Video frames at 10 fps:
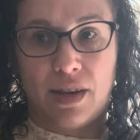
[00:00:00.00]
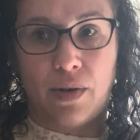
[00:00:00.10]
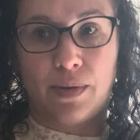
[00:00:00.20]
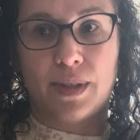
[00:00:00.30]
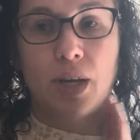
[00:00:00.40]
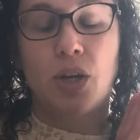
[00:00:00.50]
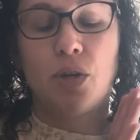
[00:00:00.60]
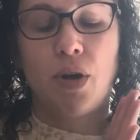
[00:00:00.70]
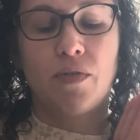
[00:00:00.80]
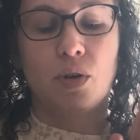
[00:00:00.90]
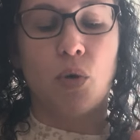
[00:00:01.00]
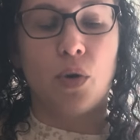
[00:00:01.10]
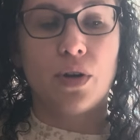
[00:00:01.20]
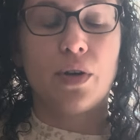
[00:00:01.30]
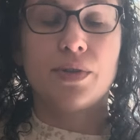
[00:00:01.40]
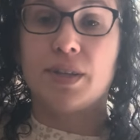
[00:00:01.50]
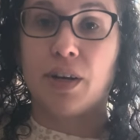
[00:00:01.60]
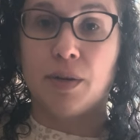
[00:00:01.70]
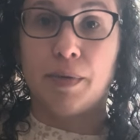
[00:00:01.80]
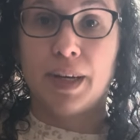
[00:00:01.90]
notes, you have the quarter notes that are
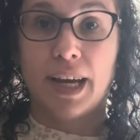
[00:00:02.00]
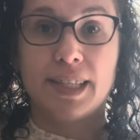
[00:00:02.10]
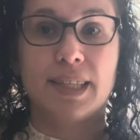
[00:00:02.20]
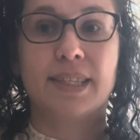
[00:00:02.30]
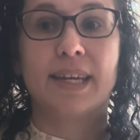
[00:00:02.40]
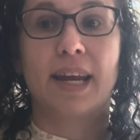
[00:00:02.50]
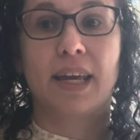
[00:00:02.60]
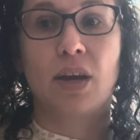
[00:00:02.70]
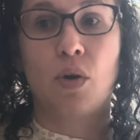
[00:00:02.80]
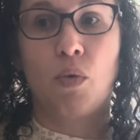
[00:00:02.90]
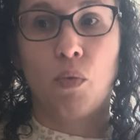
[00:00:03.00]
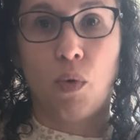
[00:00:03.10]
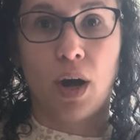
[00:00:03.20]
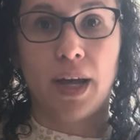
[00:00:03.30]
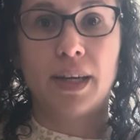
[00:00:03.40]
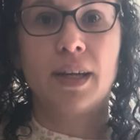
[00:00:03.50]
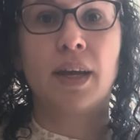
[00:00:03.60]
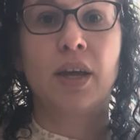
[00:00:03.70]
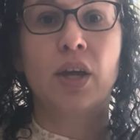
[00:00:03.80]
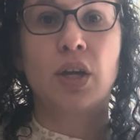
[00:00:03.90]
going to be nice and steady. 1,
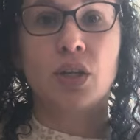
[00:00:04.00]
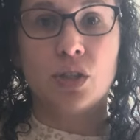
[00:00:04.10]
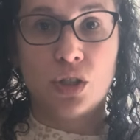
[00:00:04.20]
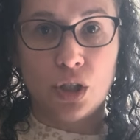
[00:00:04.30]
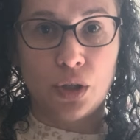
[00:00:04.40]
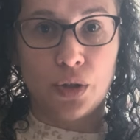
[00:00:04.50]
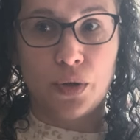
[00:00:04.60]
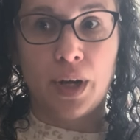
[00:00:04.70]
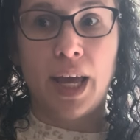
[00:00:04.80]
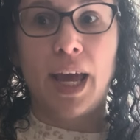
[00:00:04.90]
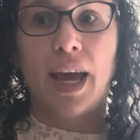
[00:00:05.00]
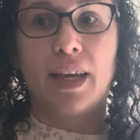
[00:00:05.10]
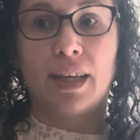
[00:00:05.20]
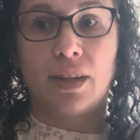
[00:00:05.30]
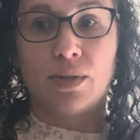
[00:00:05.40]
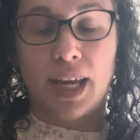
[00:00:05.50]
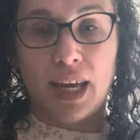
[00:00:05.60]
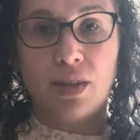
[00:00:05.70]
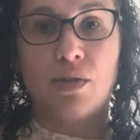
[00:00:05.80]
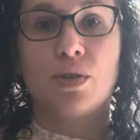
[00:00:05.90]
2, and then those
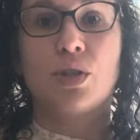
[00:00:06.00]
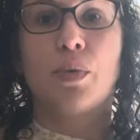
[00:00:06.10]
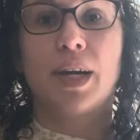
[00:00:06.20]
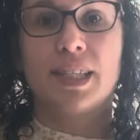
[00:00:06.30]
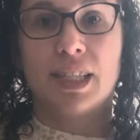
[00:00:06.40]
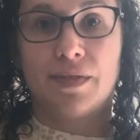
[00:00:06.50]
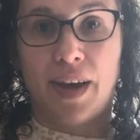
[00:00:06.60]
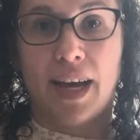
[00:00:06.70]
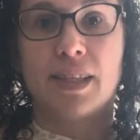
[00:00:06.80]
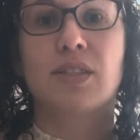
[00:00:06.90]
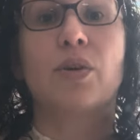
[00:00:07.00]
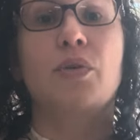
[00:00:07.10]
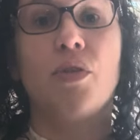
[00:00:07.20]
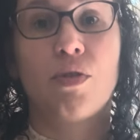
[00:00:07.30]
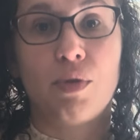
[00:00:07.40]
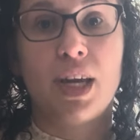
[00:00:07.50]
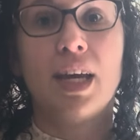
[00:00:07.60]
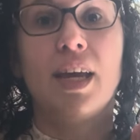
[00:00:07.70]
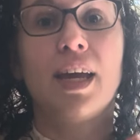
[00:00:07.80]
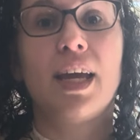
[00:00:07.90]
8th notes are twice as fast. So 3
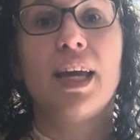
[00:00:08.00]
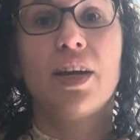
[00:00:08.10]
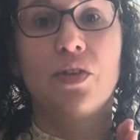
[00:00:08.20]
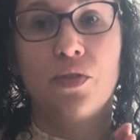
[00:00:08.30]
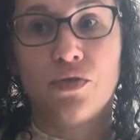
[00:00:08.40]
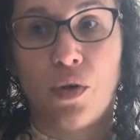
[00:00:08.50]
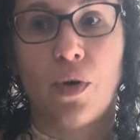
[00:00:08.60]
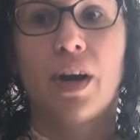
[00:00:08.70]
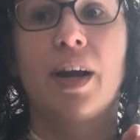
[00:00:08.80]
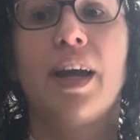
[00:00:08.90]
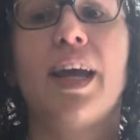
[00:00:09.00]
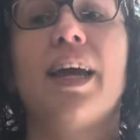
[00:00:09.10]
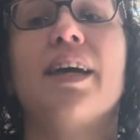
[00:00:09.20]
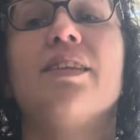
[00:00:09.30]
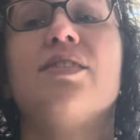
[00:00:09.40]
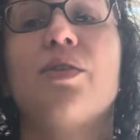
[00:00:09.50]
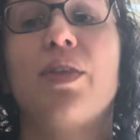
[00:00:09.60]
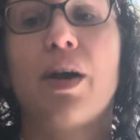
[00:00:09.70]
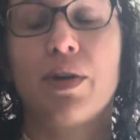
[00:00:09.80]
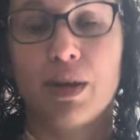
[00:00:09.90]
and 4 and. So
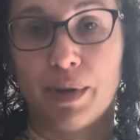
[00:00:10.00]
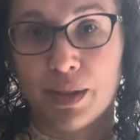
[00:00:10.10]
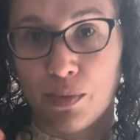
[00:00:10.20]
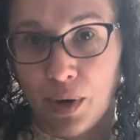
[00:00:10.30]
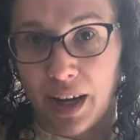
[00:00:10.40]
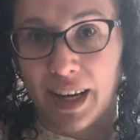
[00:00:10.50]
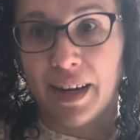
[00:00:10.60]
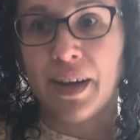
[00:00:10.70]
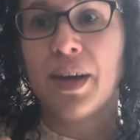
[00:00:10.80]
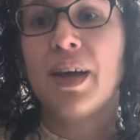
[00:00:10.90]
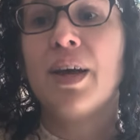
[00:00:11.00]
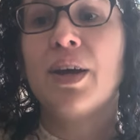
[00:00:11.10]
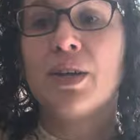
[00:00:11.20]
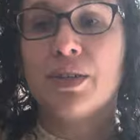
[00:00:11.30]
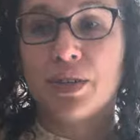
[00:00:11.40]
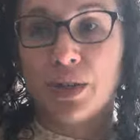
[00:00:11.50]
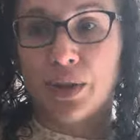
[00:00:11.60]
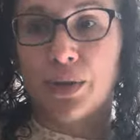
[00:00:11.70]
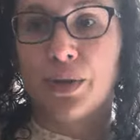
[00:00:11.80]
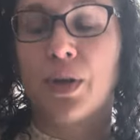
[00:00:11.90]
that rhythm is 1,
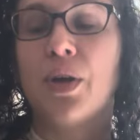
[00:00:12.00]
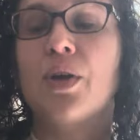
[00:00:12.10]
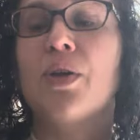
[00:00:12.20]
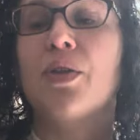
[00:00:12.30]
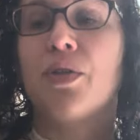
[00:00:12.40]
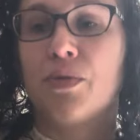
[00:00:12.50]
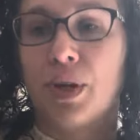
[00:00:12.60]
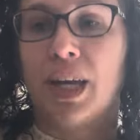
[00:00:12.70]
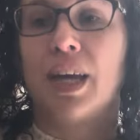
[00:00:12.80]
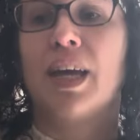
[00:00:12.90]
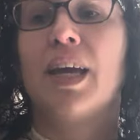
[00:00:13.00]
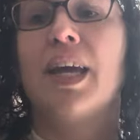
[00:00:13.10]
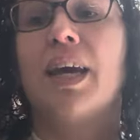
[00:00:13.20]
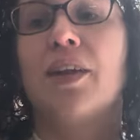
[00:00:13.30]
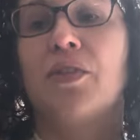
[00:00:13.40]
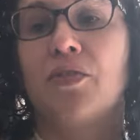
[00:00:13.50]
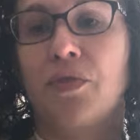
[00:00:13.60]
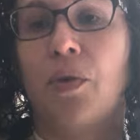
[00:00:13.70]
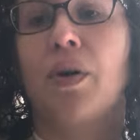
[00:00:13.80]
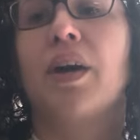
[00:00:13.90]
2, 3 and
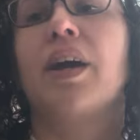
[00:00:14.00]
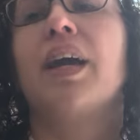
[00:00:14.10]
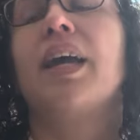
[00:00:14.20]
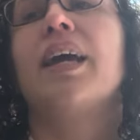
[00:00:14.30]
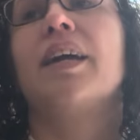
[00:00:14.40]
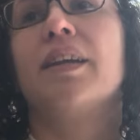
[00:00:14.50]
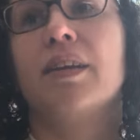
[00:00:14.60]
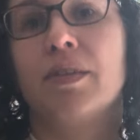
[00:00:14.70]
4 and.